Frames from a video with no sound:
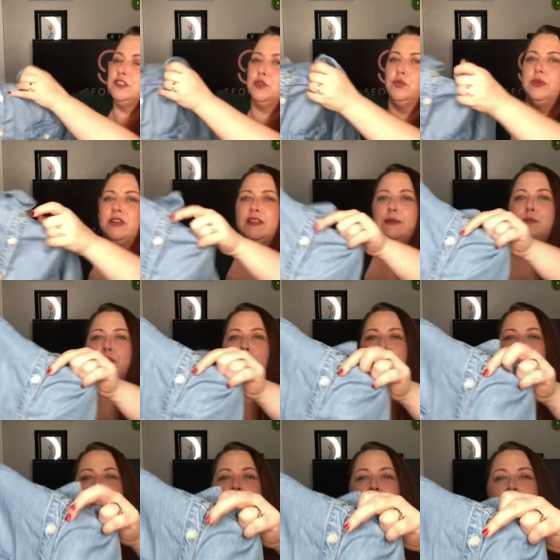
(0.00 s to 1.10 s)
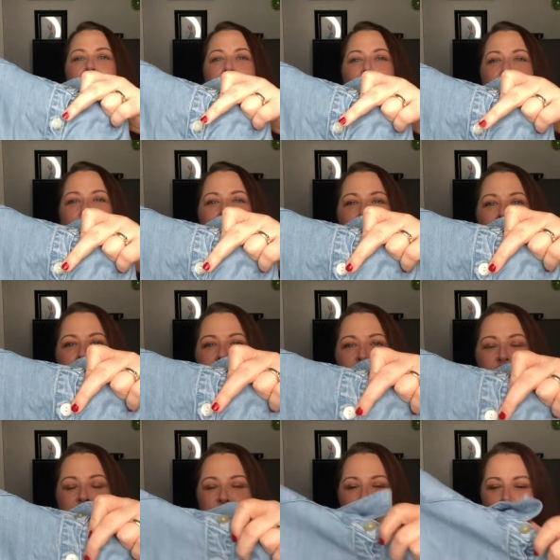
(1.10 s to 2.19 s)
the really pretty
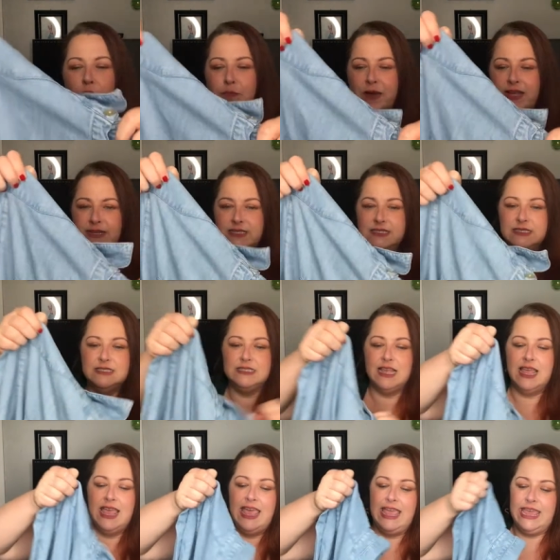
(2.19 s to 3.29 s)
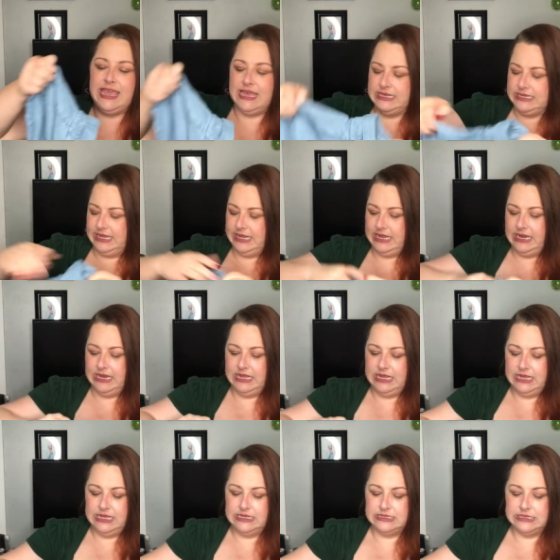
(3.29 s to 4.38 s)
shell buttons, and it
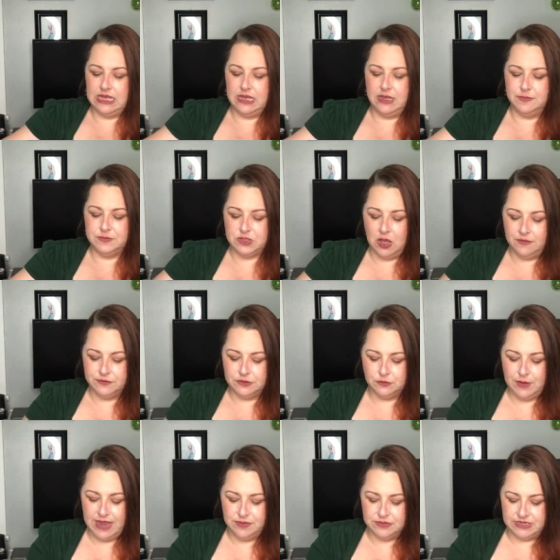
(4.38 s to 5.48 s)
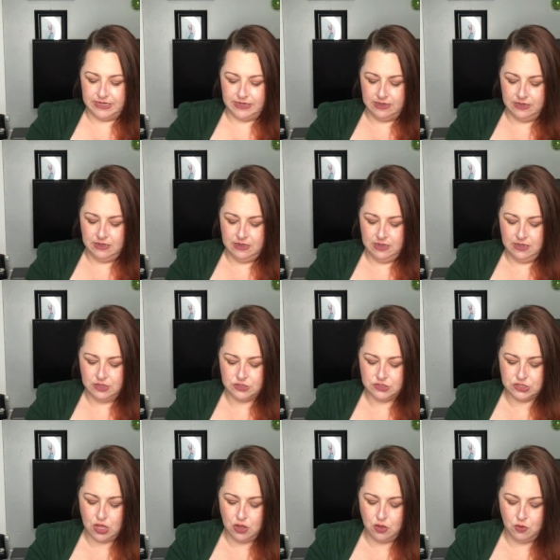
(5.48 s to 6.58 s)
is soft surrounding.
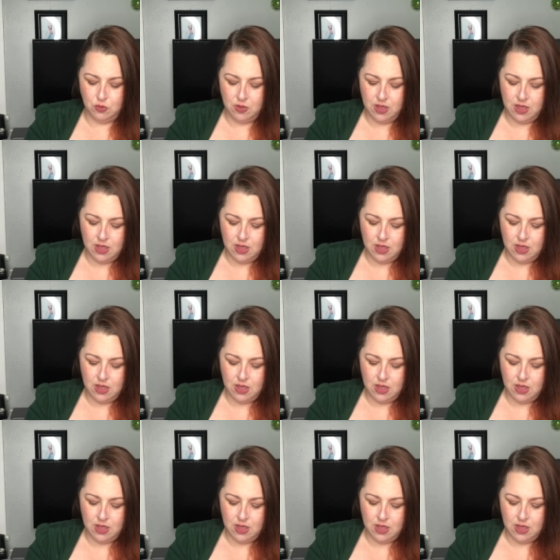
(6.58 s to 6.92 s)
So